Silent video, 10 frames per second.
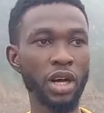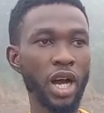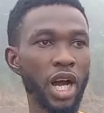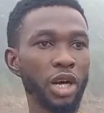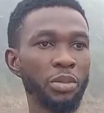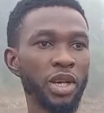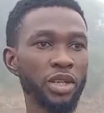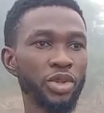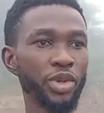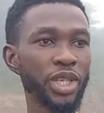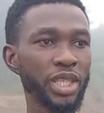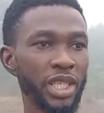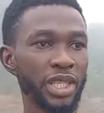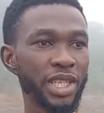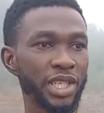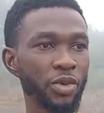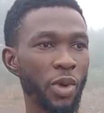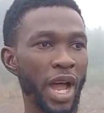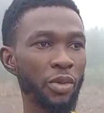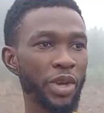Uh, during the reason
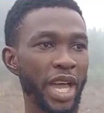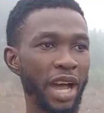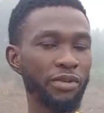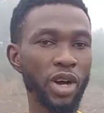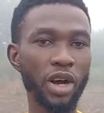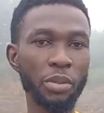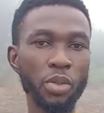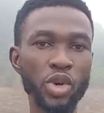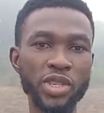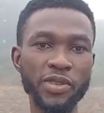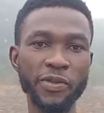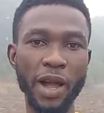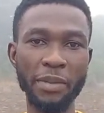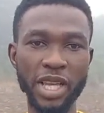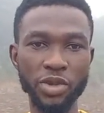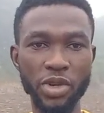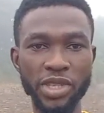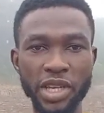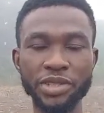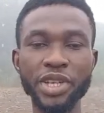why we have most farmers
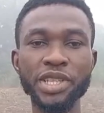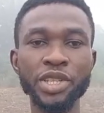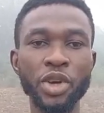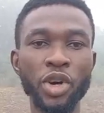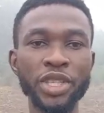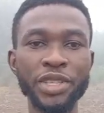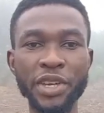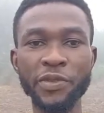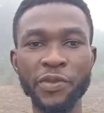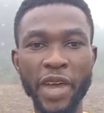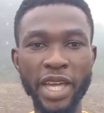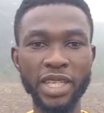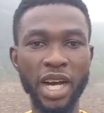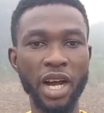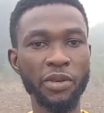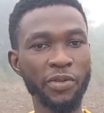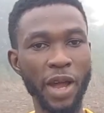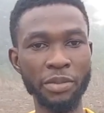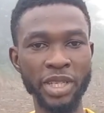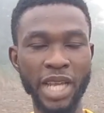concentrating on rain-fed
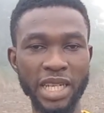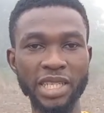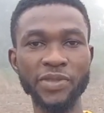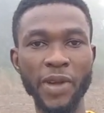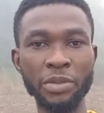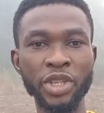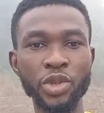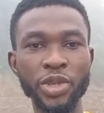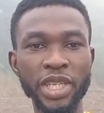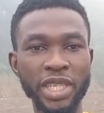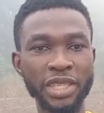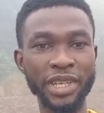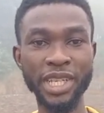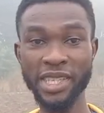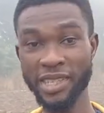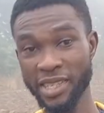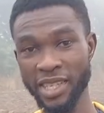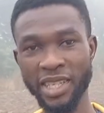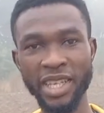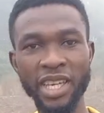farming, that is farming during the rainy
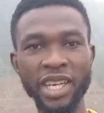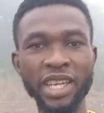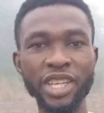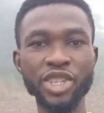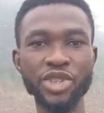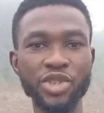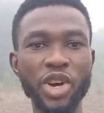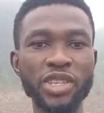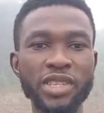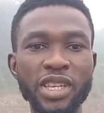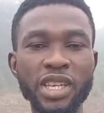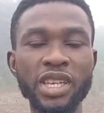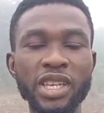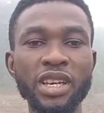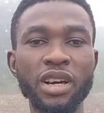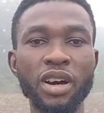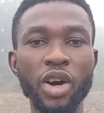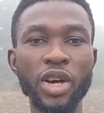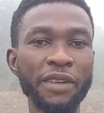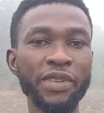season, is just the
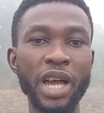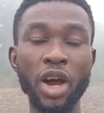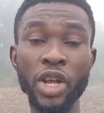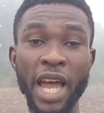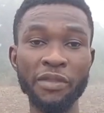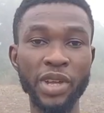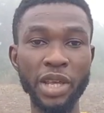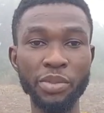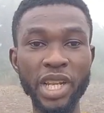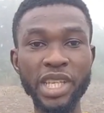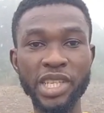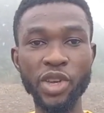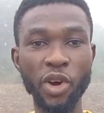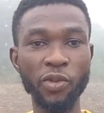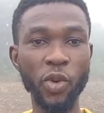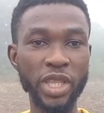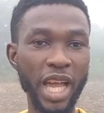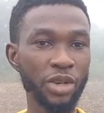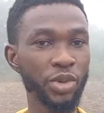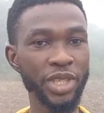unavailability of
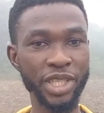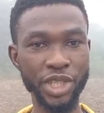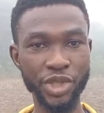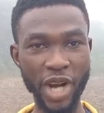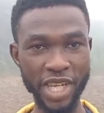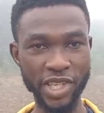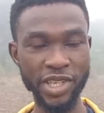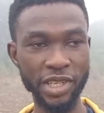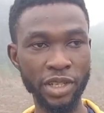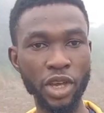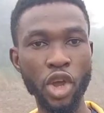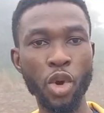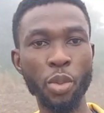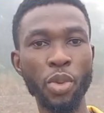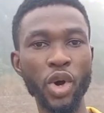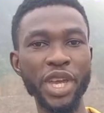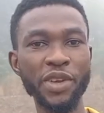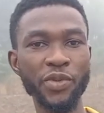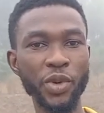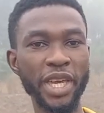water during the dry season. But
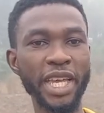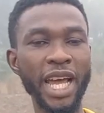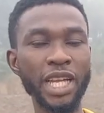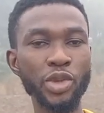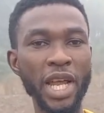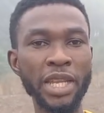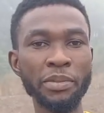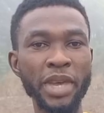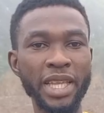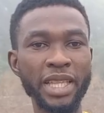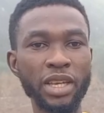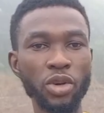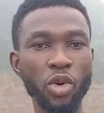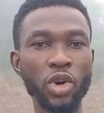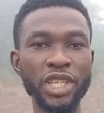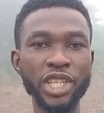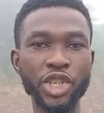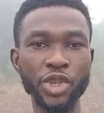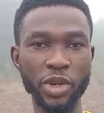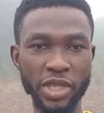if you can actually make the
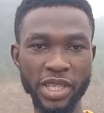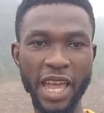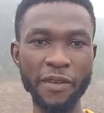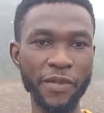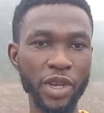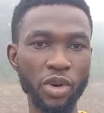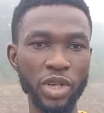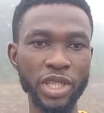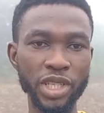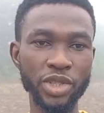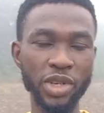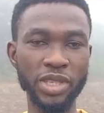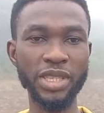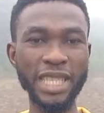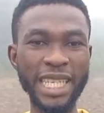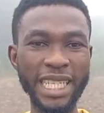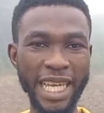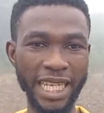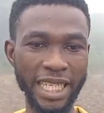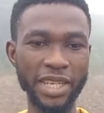conditions, every conditions
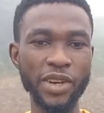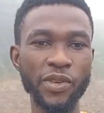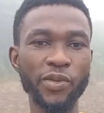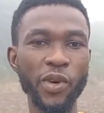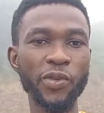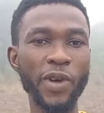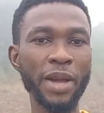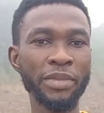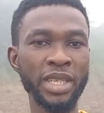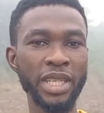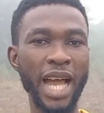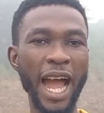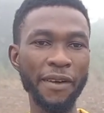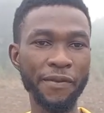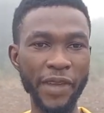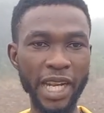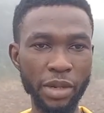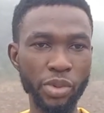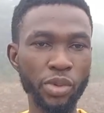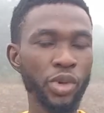needed for farming
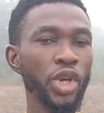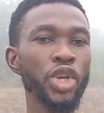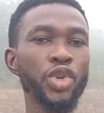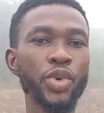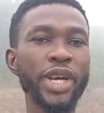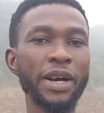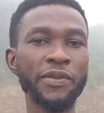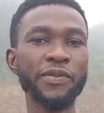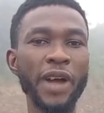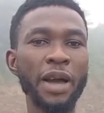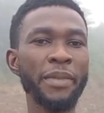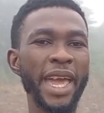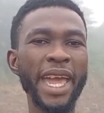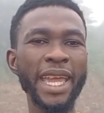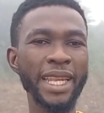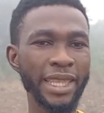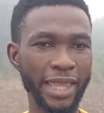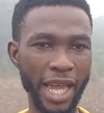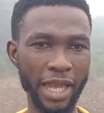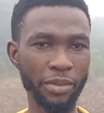available, you can farm any
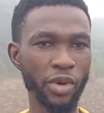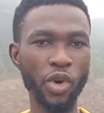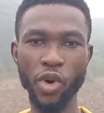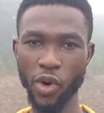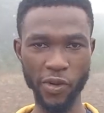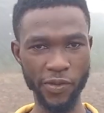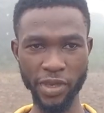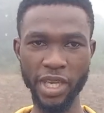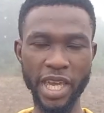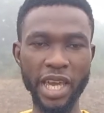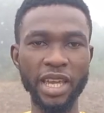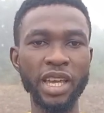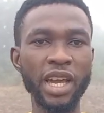time of the year.